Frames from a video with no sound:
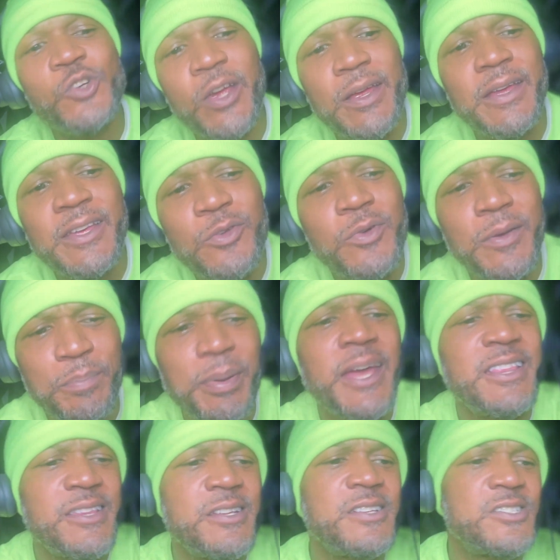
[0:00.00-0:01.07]
you can paint
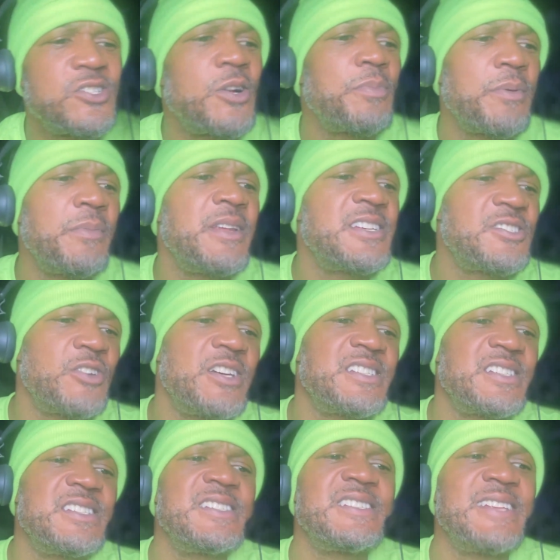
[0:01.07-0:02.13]
the Trump administration
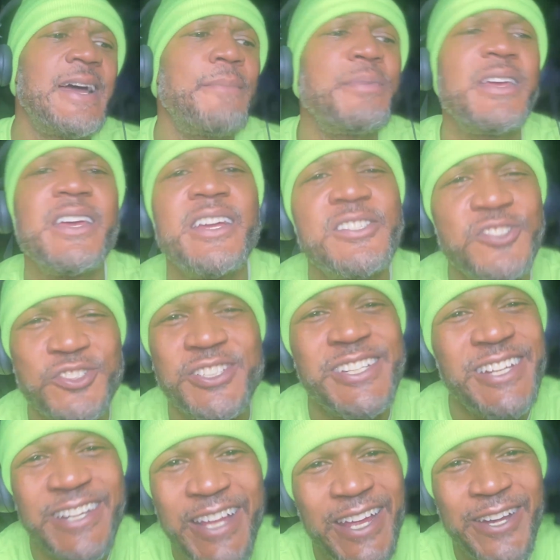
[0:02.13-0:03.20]
as not being interested in
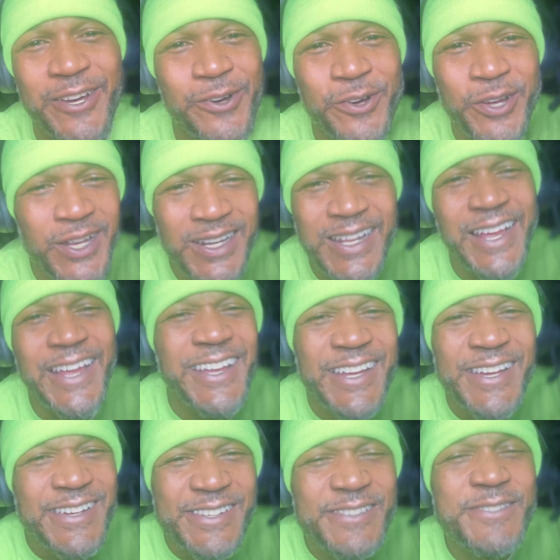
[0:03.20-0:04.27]
NATO. Like,
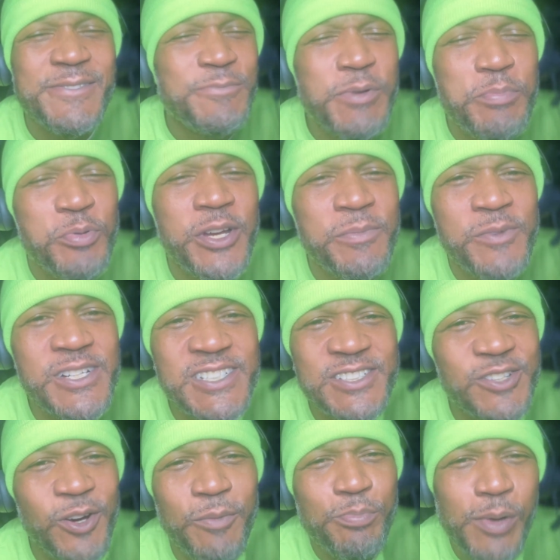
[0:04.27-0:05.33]
we pretty much are
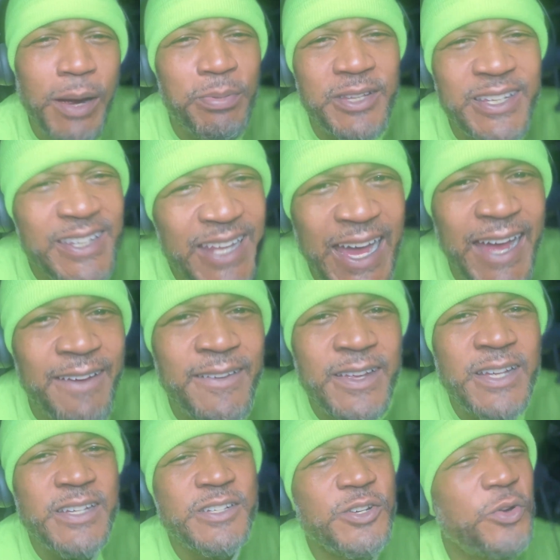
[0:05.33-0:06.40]
probably not
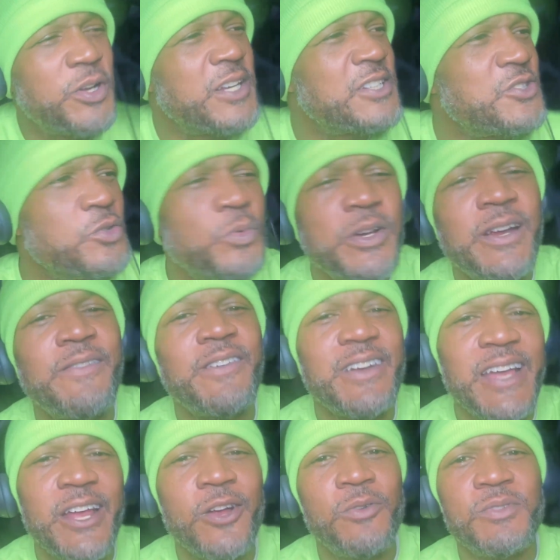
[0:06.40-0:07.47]
going to do whatever
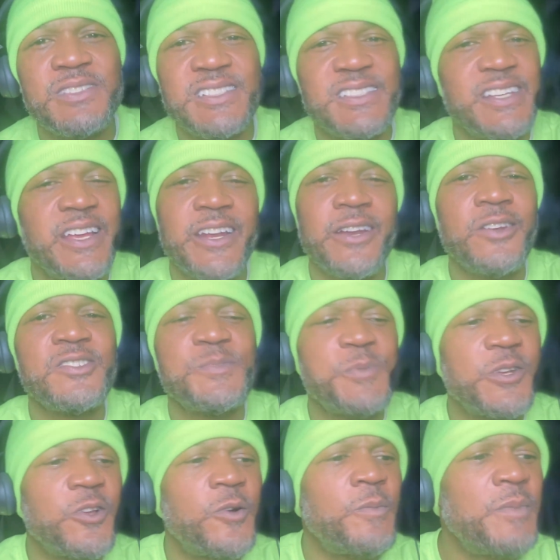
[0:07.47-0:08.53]
NATO wants to say. They don't spend
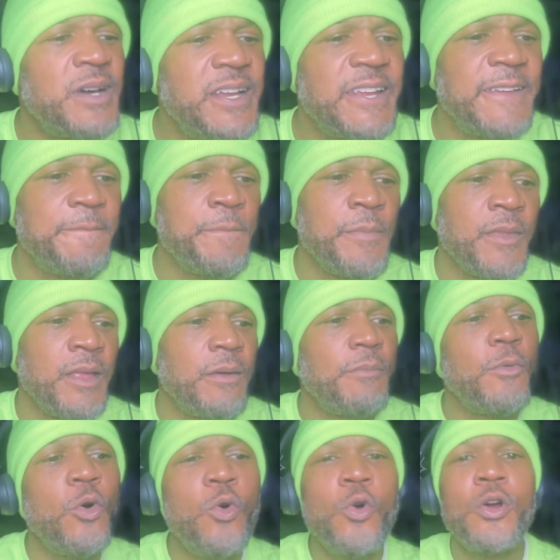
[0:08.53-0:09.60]
no money.
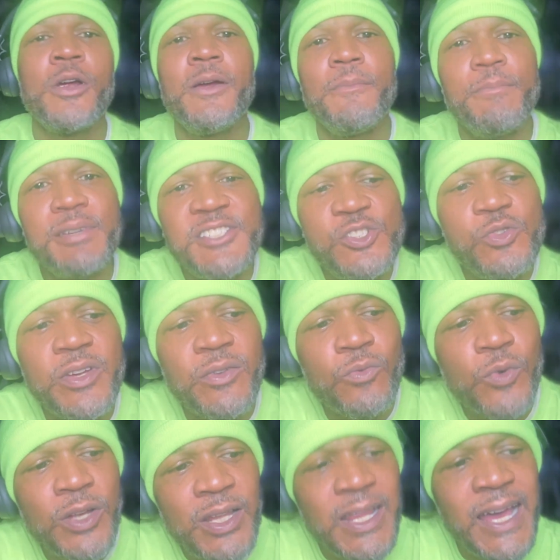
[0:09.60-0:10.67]
But you can
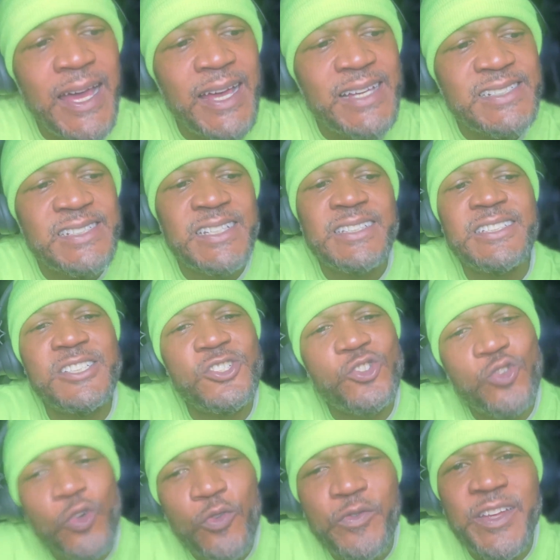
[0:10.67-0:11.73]
realize the
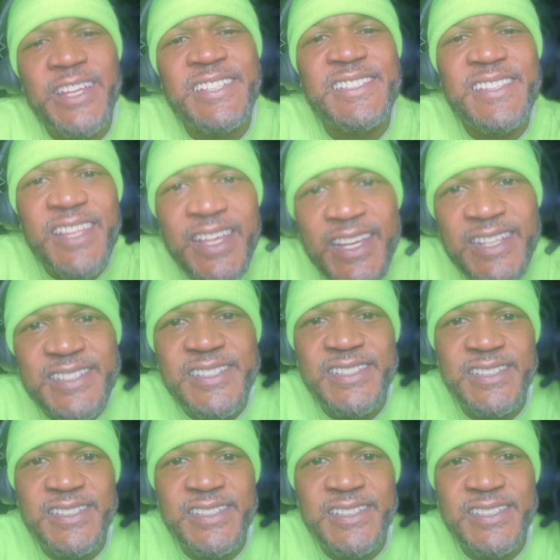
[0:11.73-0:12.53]
truth is this: